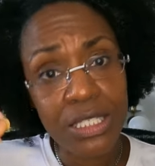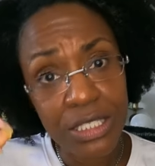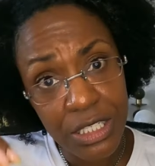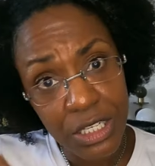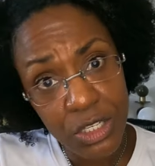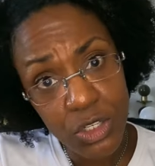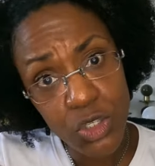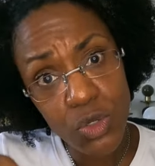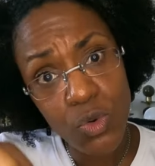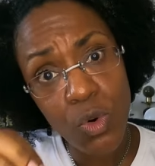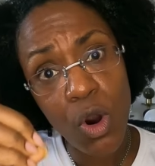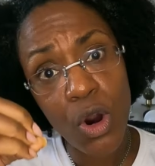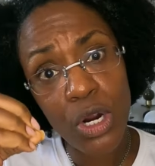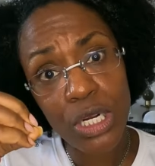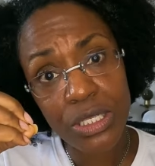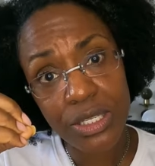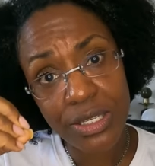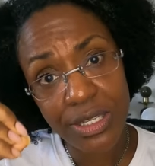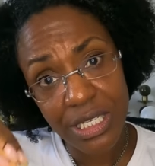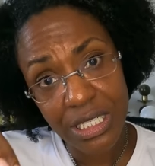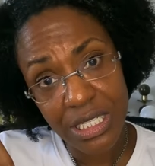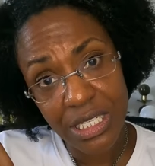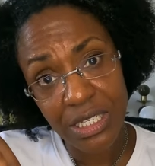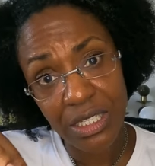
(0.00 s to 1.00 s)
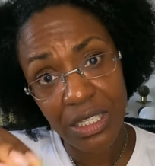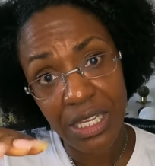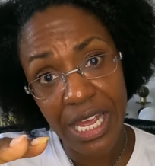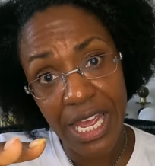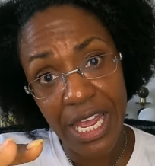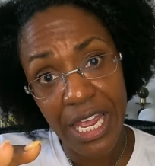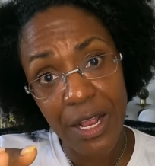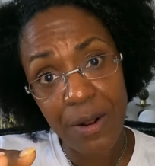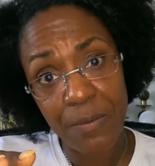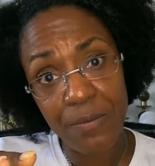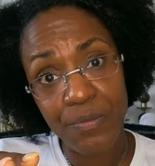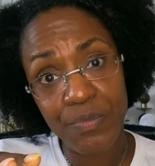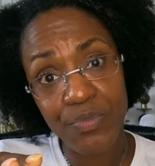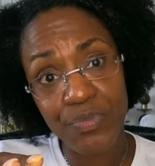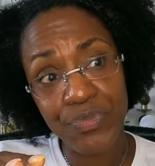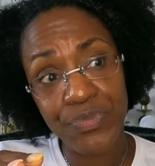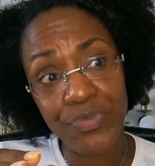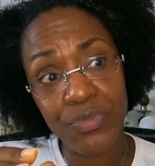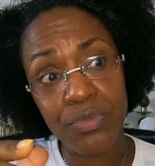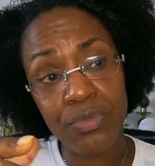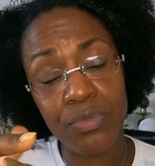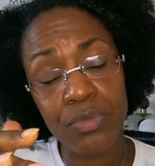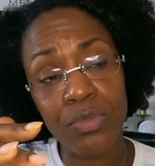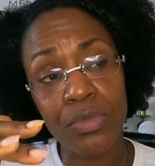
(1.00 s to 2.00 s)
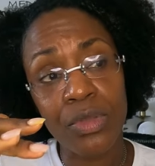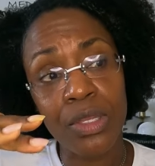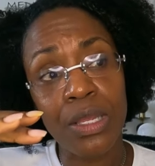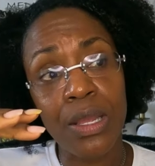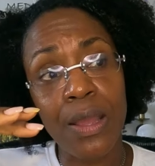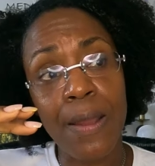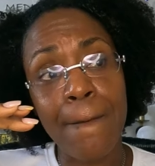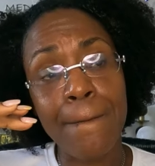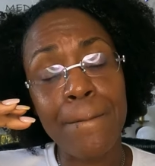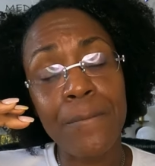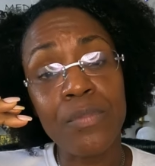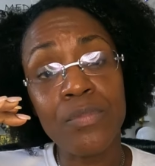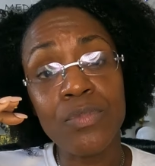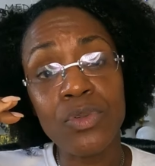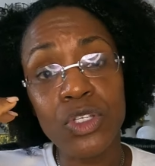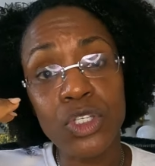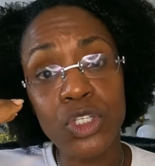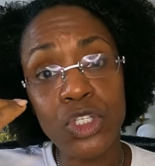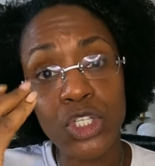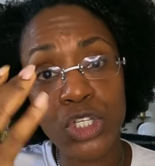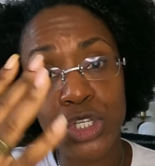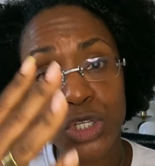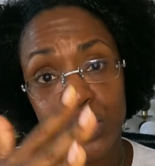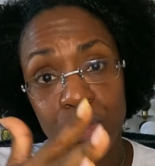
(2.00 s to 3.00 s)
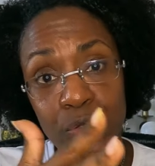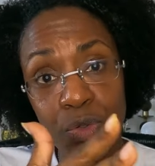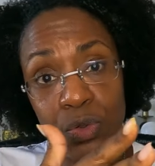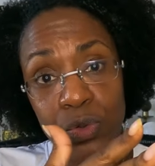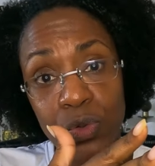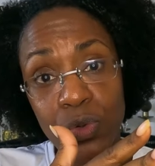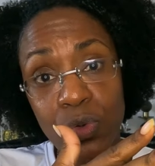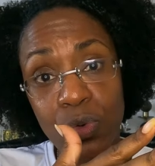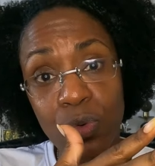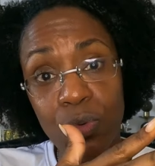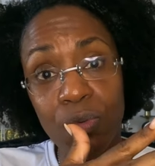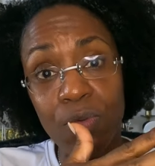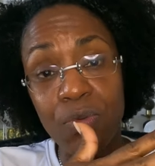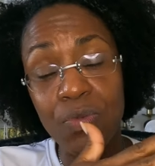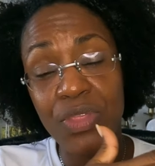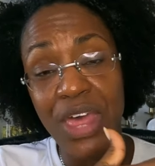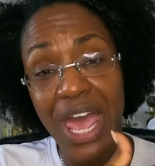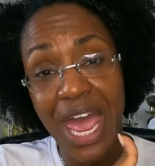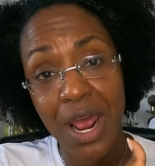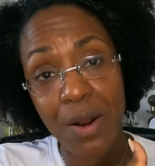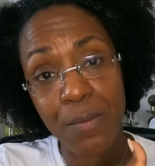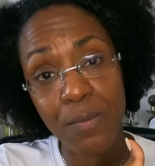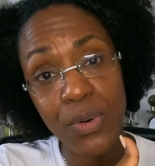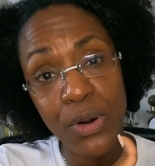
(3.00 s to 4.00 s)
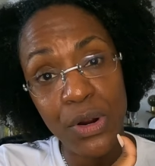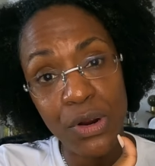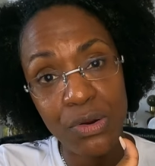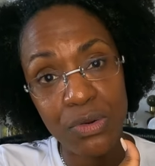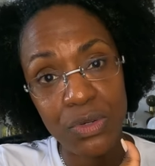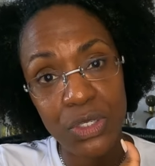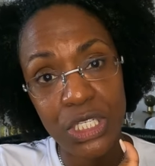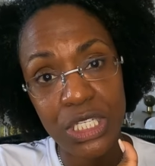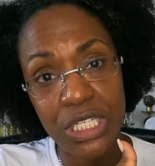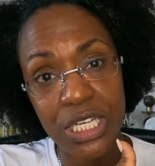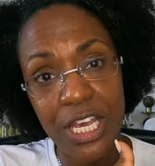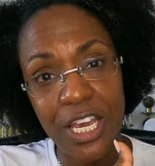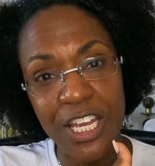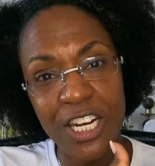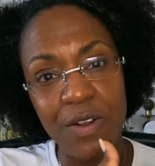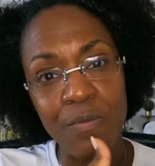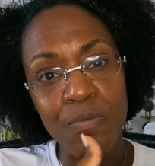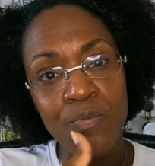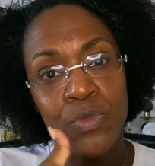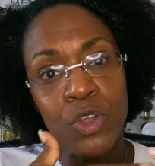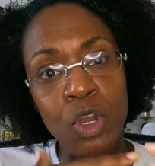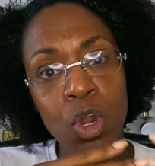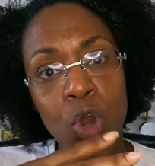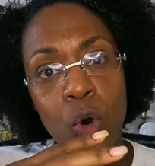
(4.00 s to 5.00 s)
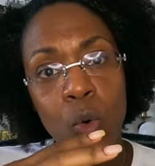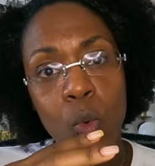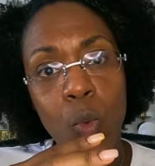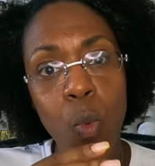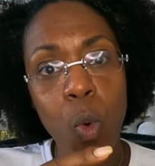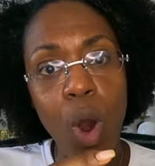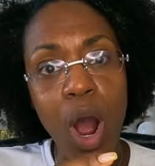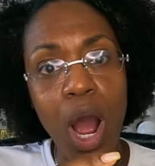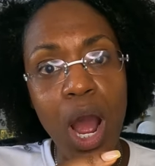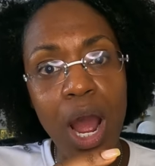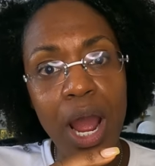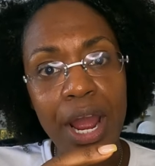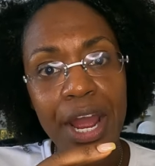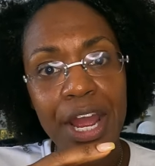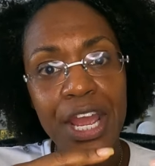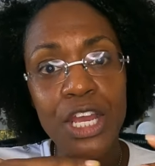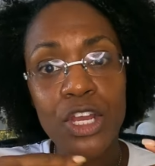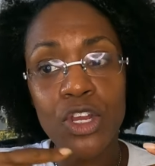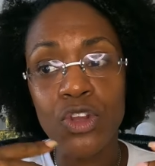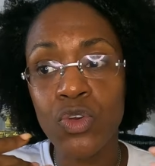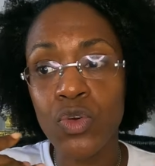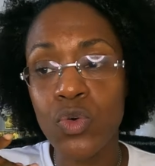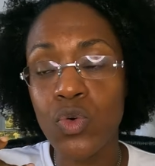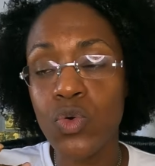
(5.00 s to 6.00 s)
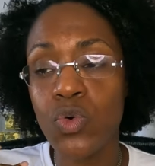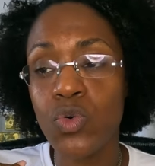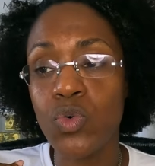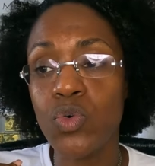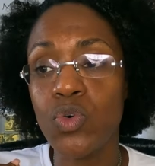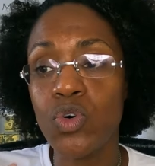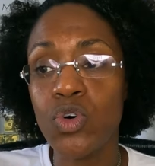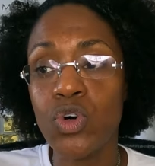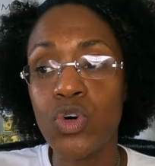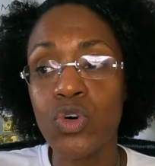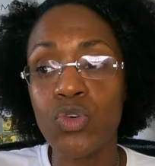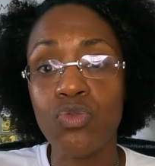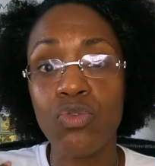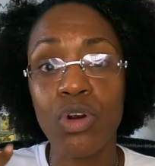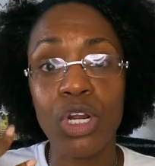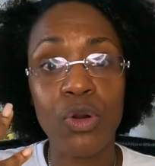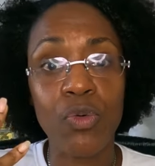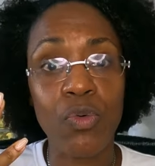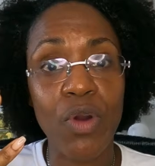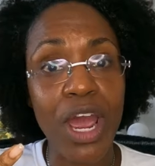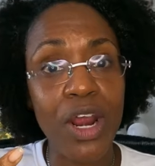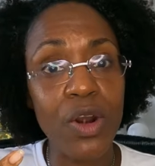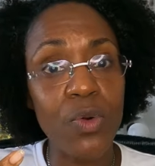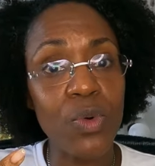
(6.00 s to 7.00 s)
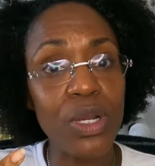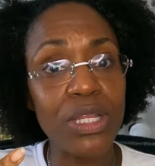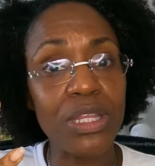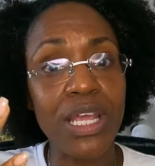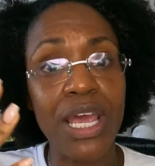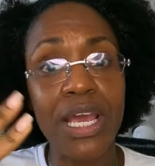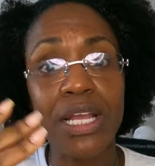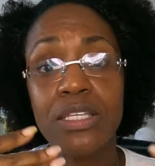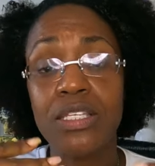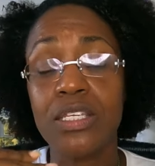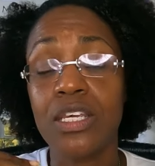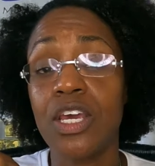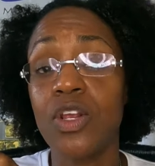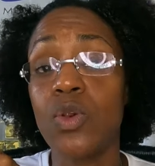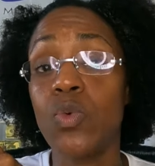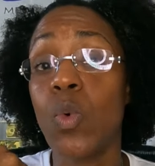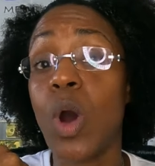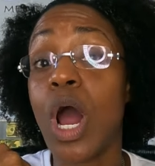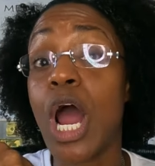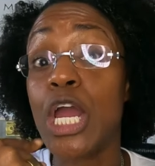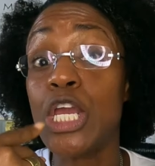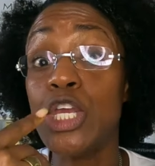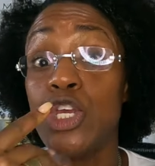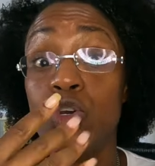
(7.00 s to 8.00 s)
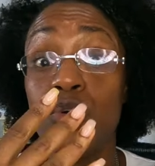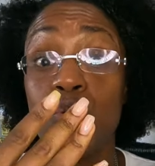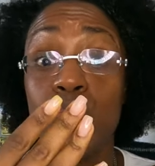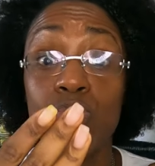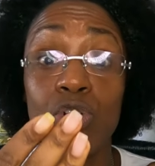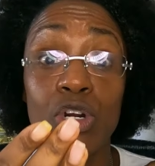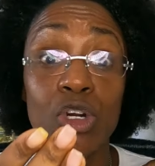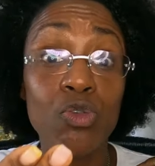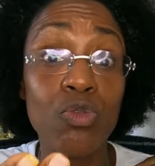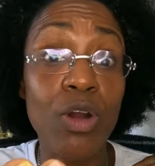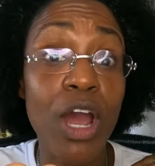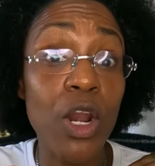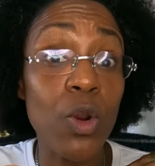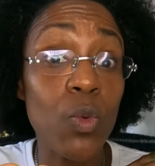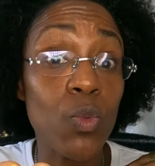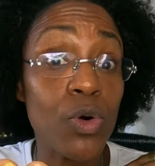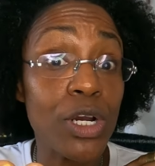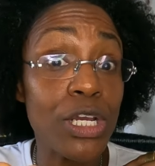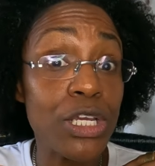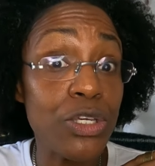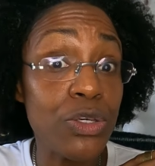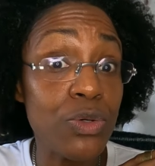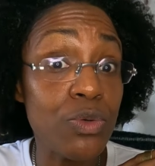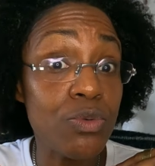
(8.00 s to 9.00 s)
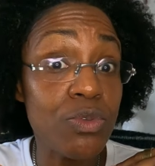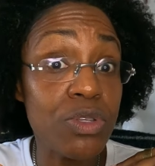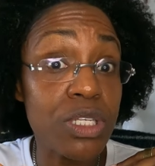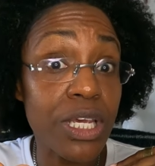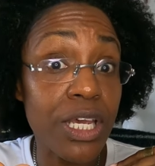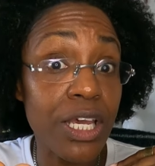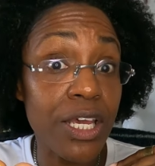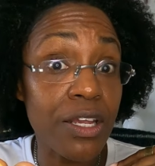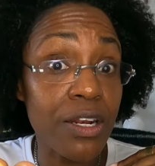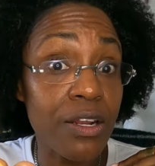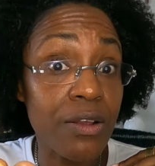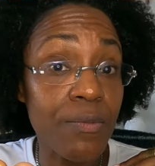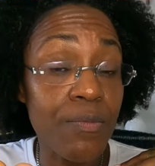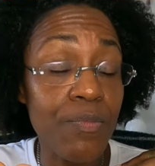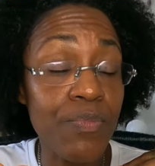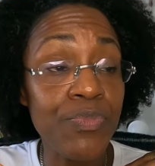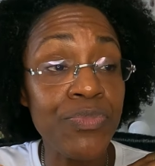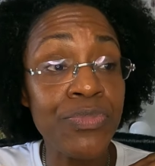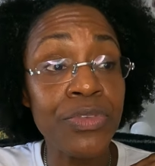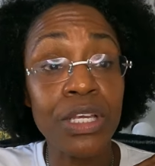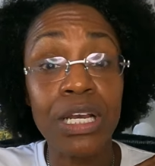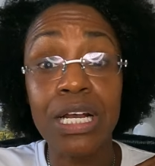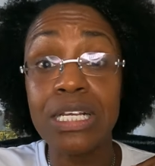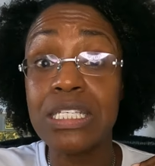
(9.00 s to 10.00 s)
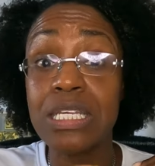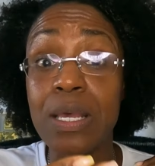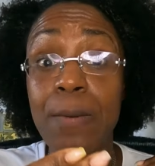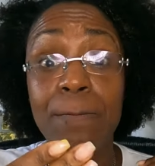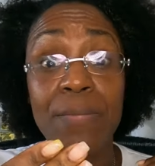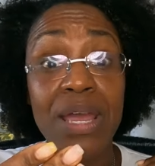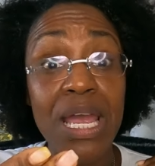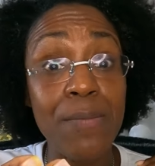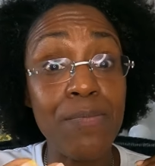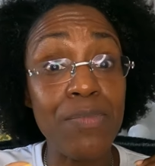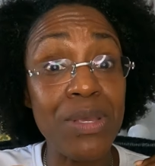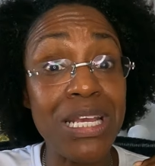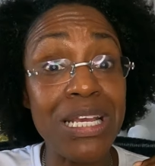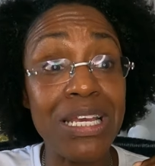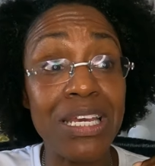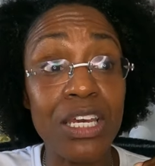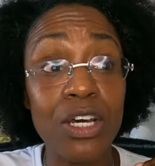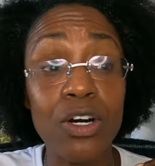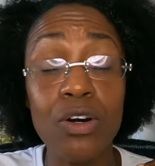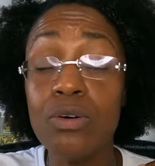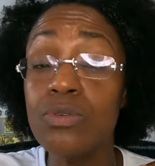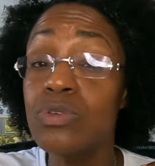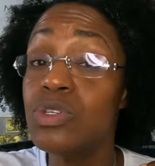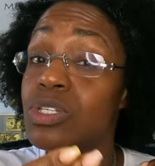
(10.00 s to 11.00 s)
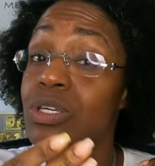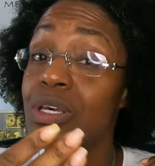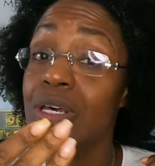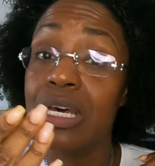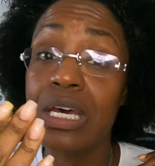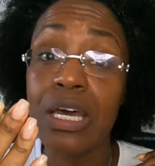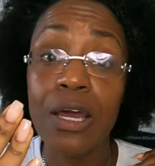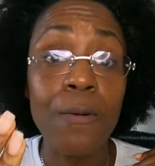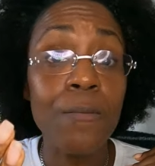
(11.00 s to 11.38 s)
Did you articulate to that person why you regret what they did, why you regret what you did? Because it may be guilt.